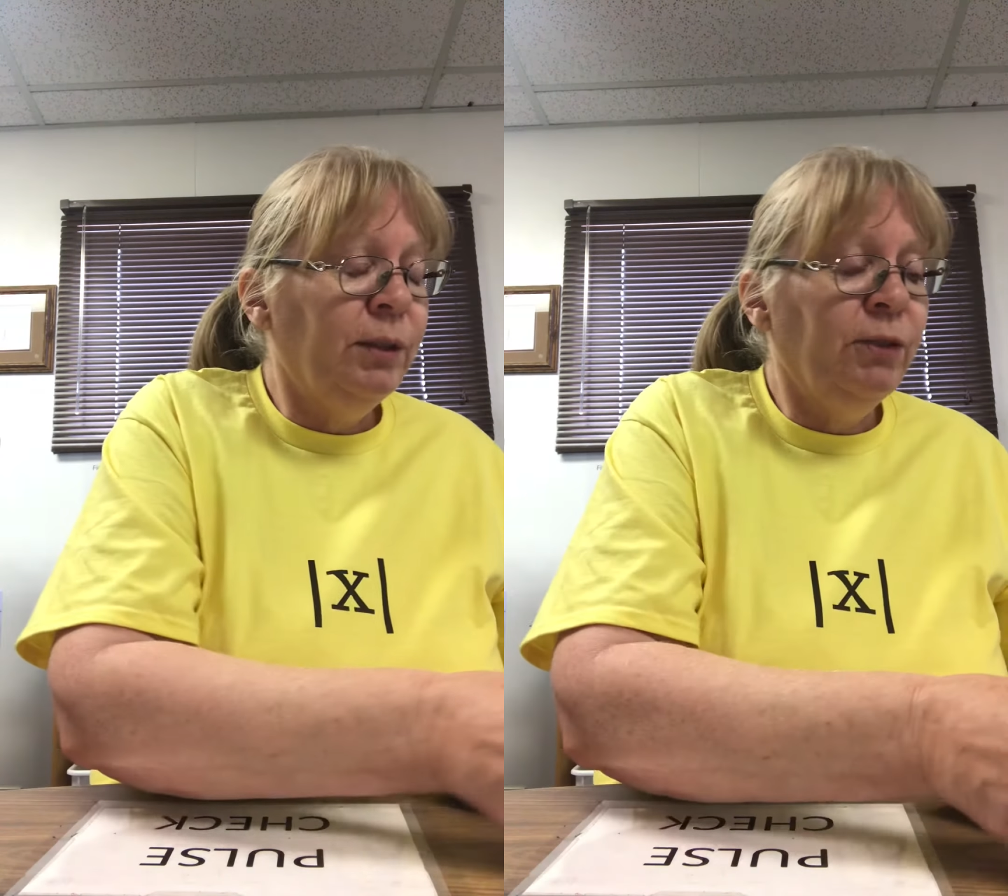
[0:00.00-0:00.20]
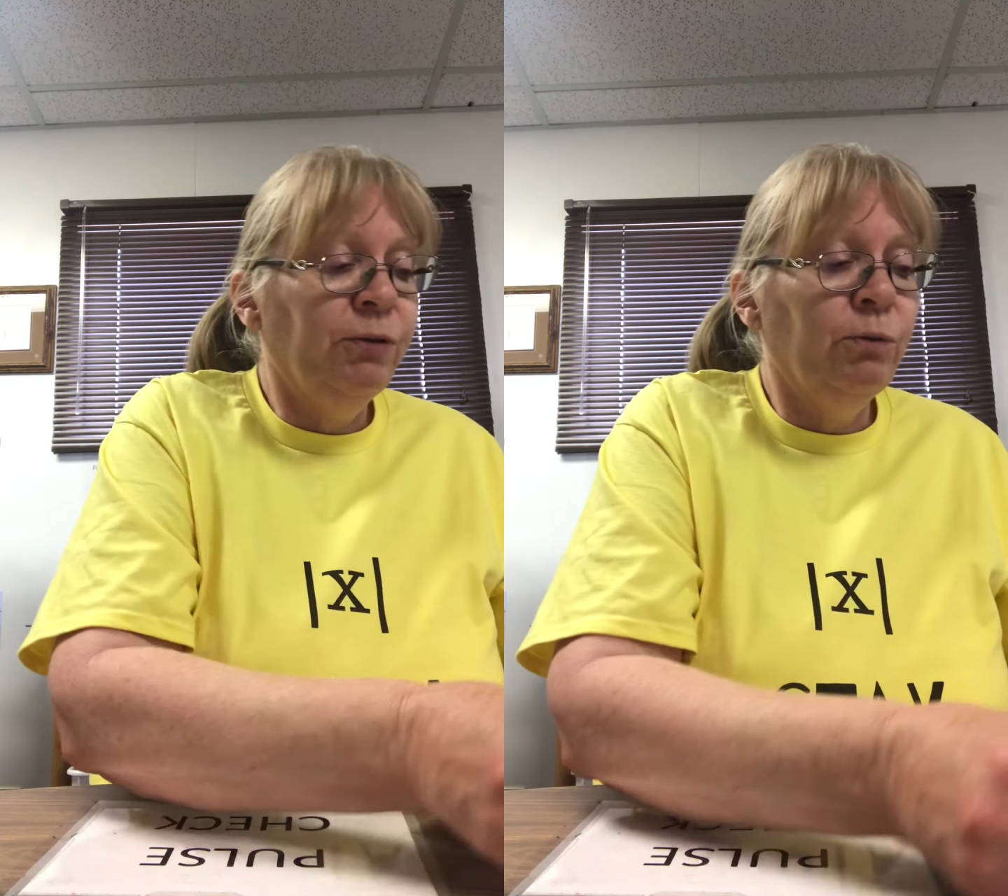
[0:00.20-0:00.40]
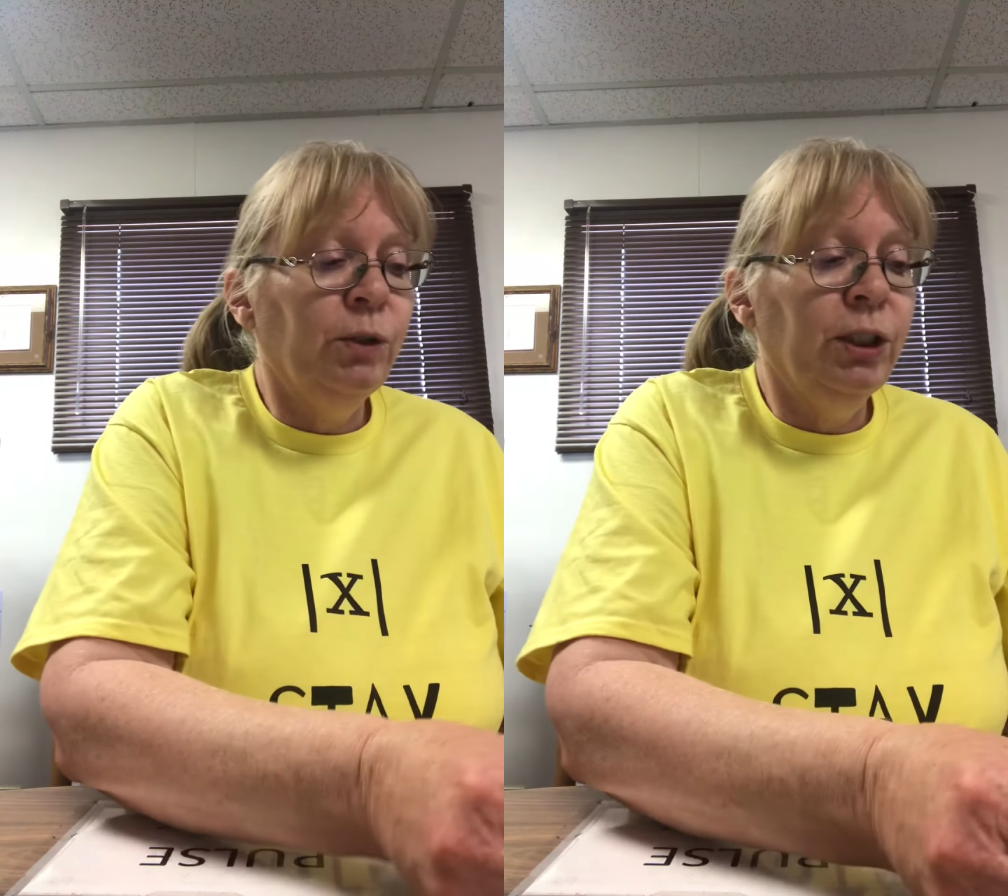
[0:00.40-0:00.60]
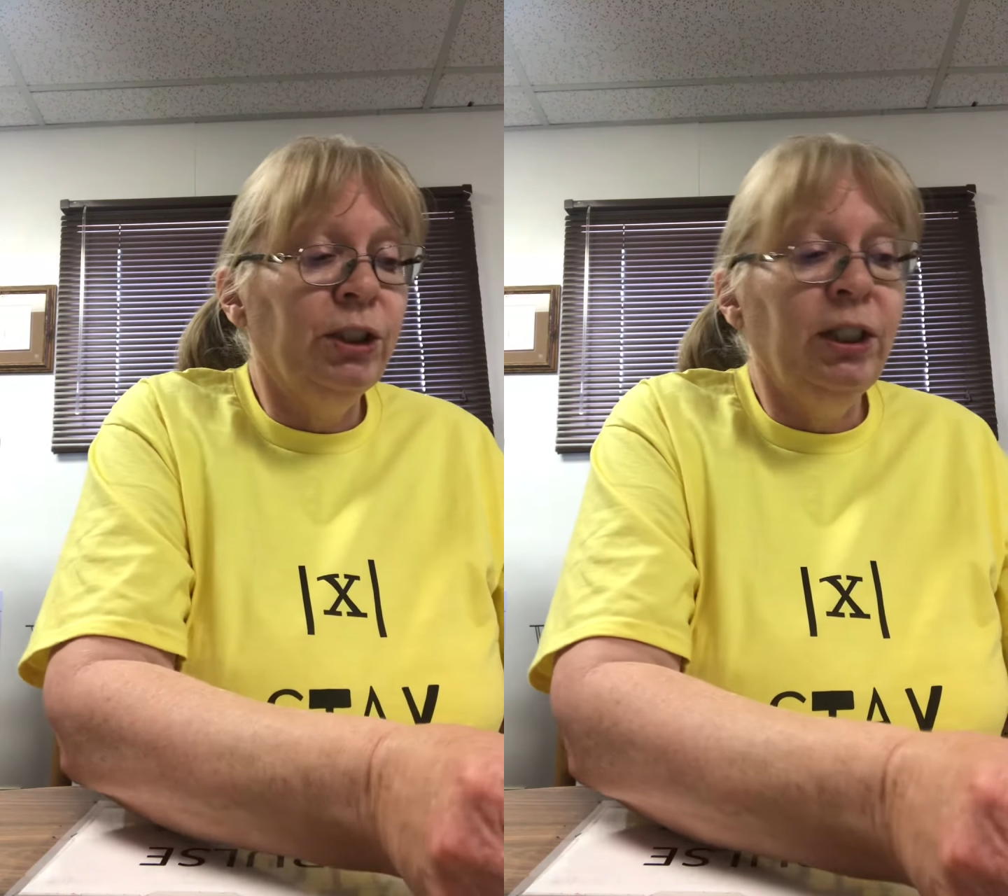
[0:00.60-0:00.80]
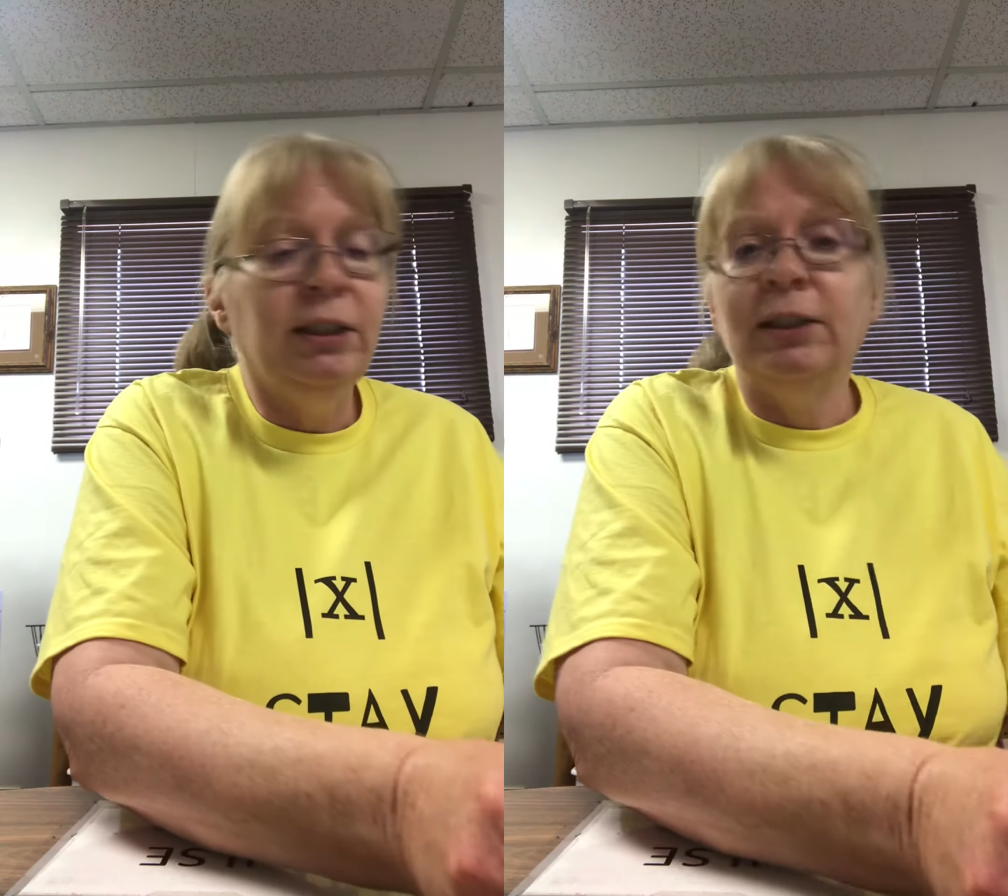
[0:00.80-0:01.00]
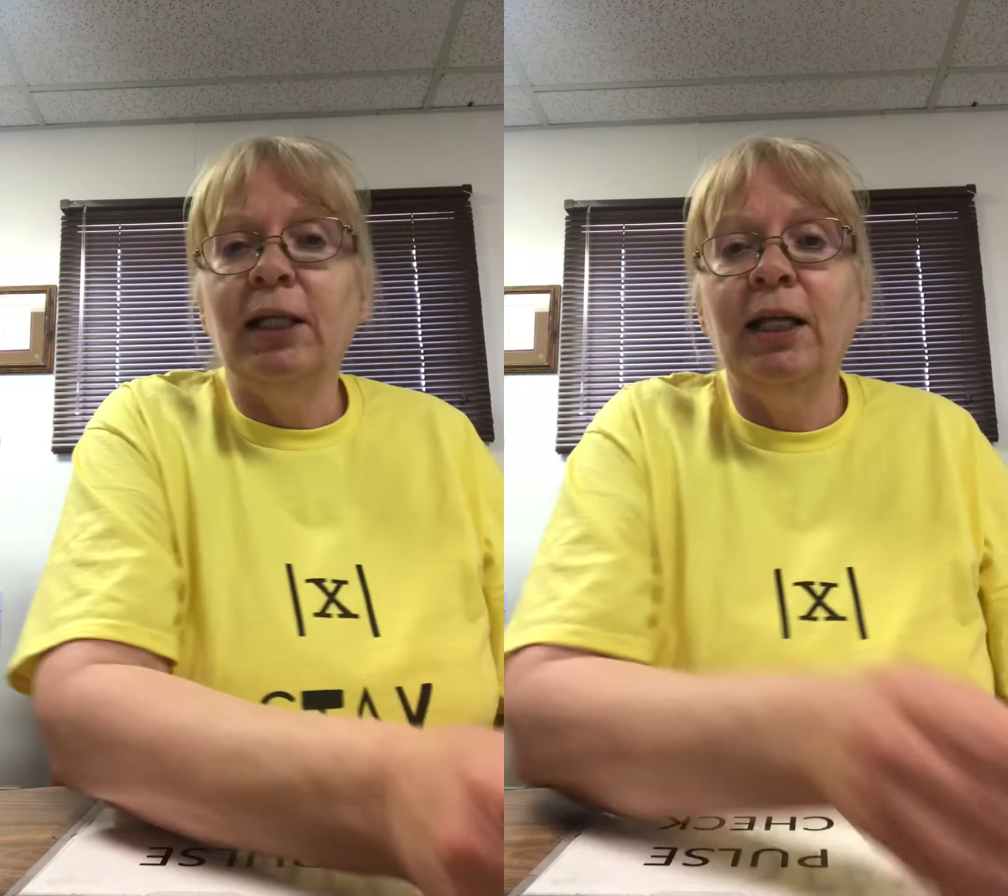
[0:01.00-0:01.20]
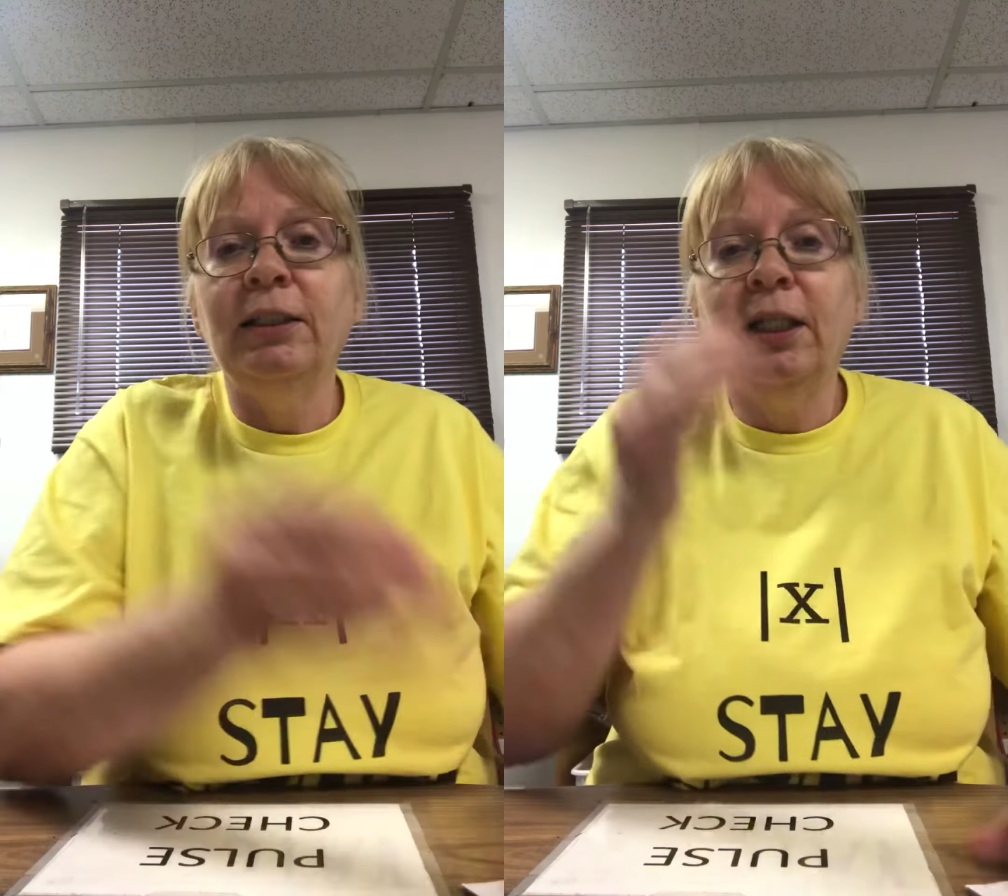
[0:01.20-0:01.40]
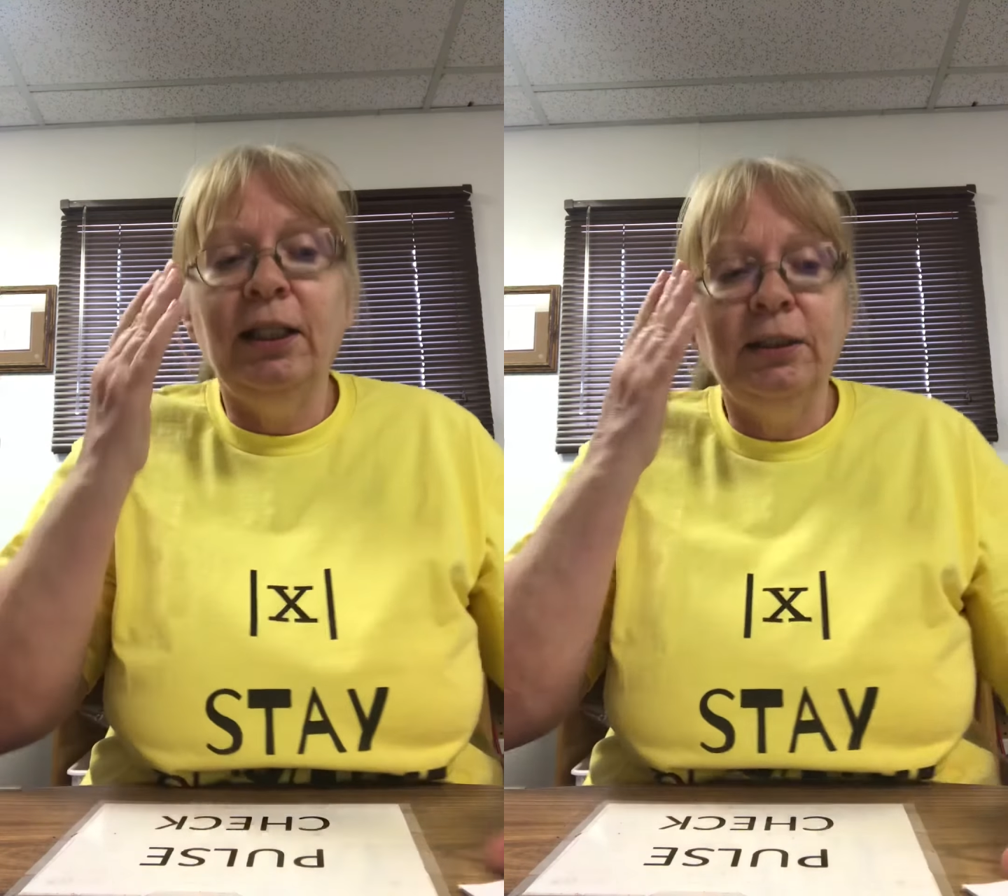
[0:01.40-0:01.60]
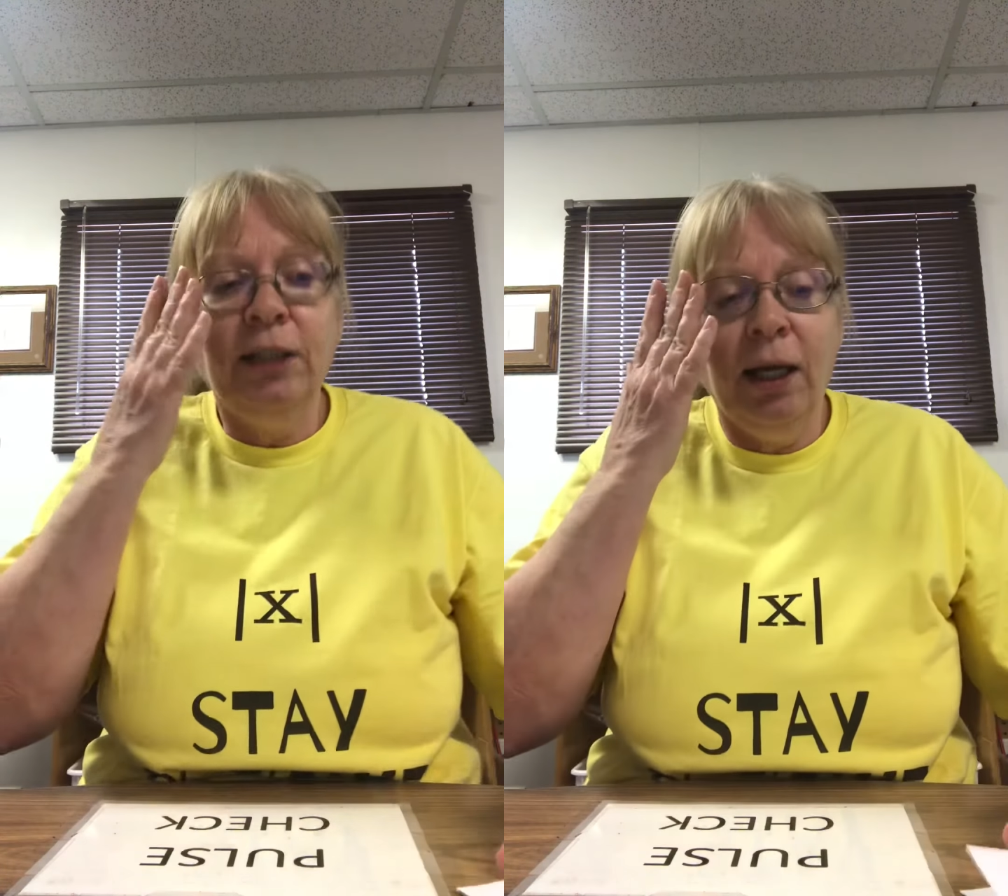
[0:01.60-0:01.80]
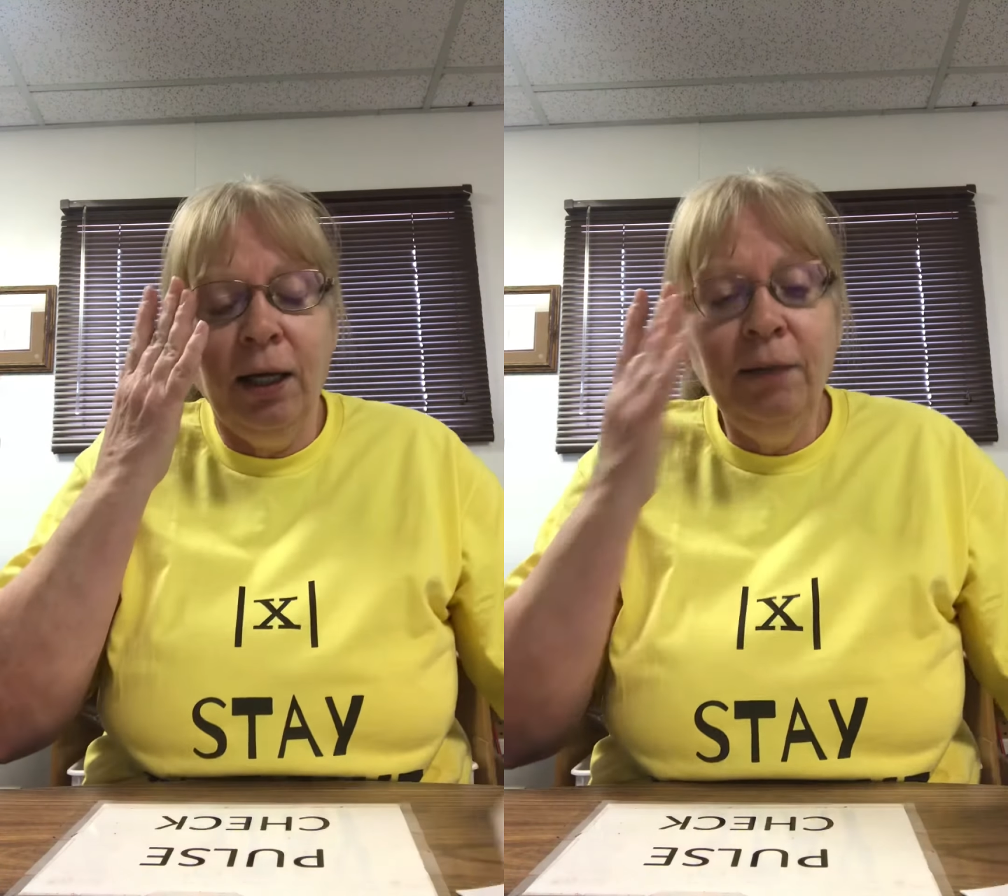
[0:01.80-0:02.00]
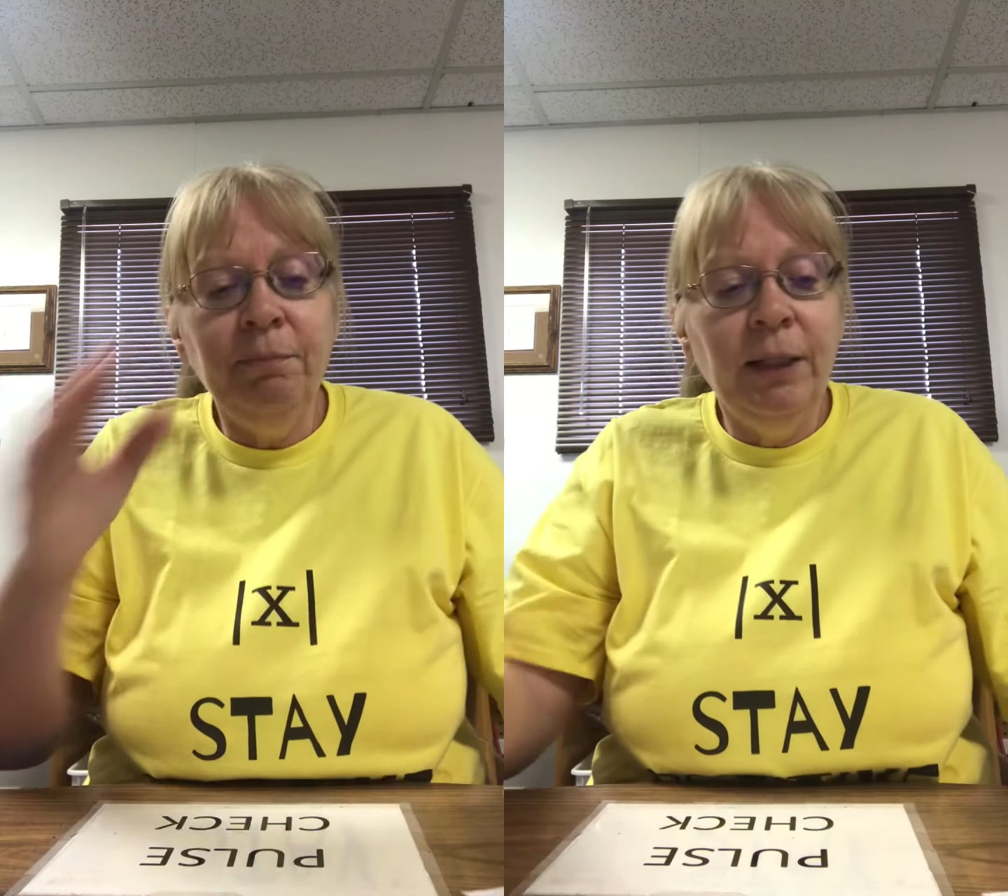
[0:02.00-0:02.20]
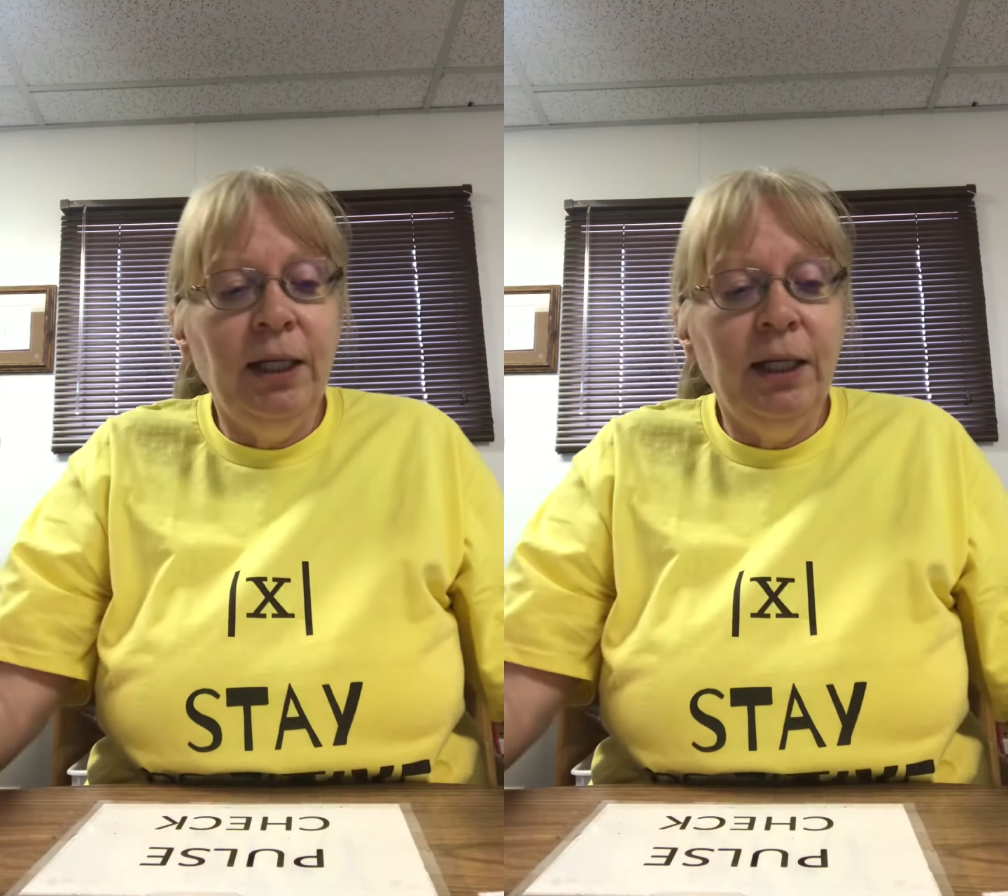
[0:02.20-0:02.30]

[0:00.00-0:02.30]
different worksheets on telling time.